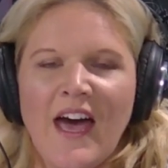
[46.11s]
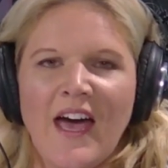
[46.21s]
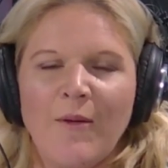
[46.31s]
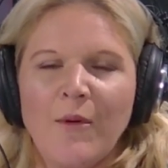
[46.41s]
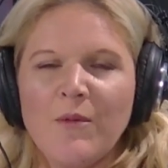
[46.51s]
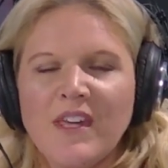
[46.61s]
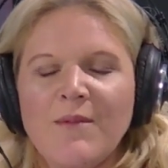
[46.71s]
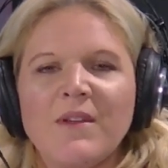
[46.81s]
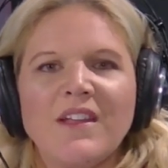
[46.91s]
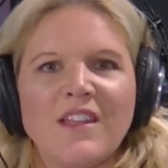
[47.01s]
Um, and we'll
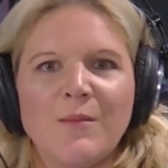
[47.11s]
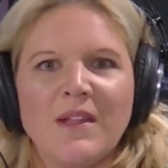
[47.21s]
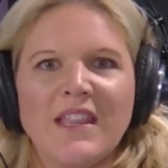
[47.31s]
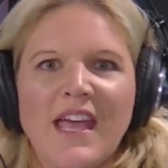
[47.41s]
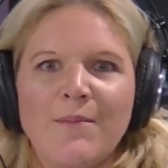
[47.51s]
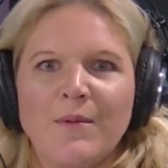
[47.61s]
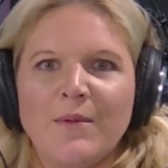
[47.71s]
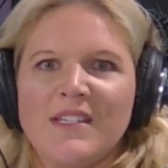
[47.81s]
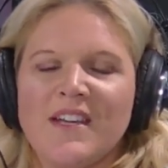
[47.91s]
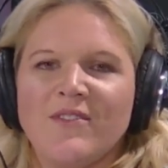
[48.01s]
keep it a little bit light, but
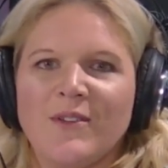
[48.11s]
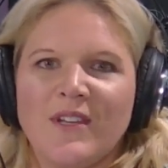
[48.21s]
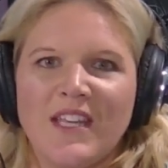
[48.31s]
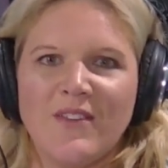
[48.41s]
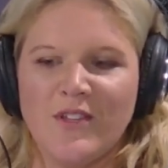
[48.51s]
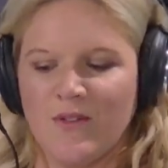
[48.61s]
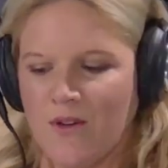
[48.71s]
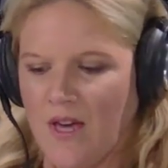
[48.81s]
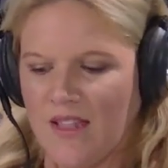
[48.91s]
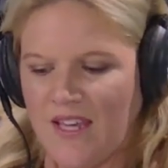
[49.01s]
we definitely want to give
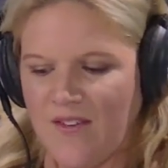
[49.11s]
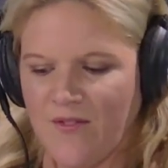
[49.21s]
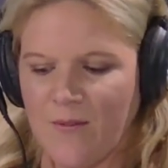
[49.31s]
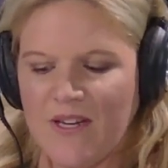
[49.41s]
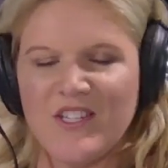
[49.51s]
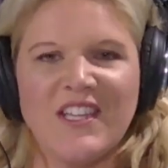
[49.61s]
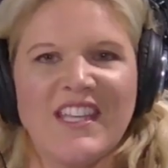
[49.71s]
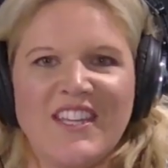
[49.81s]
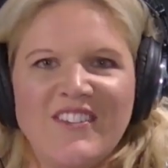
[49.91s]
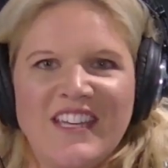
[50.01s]
you the
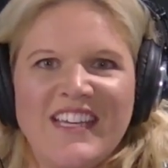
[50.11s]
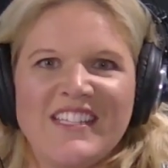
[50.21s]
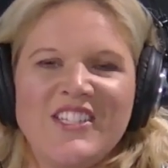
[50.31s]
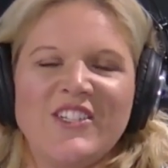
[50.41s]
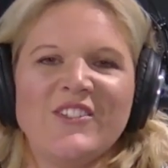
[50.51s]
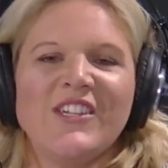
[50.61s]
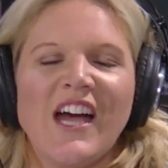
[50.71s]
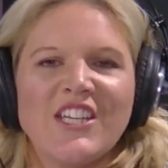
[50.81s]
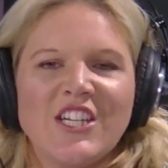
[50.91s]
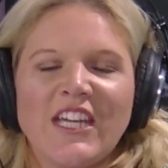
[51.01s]
information that you need to
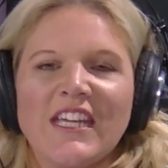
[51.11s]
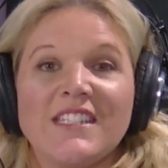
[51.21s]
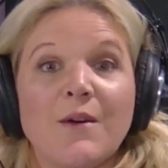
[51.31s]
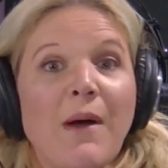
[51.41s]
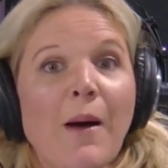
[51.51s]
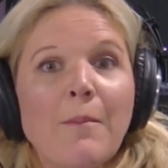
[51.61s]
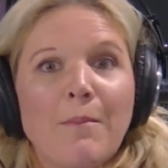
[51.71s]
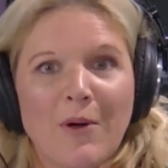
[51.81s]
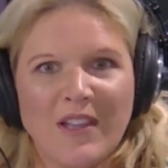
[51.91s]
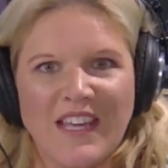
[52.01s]
talk to your kids
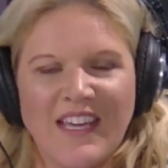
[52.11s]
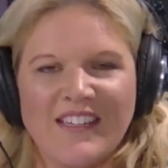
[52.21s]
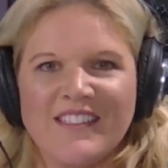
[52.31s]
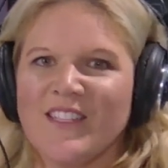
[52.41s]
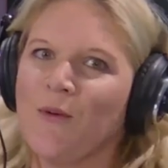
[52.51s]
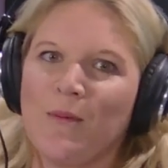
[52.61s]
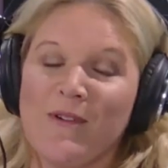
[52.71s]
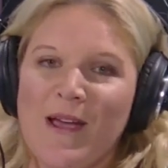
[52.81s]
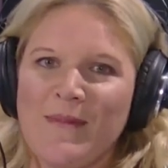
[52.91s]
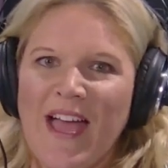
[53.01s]
about bullying. So we'll
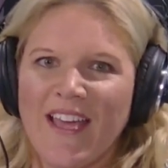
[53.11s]
be right